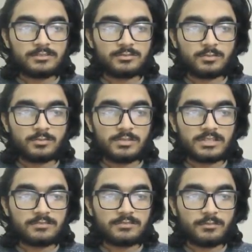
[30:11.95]
You
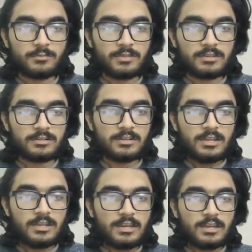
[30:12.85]
duplicate from here
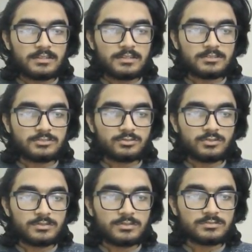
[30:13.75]
and the show
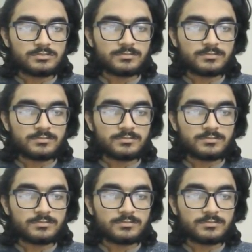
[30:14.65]
image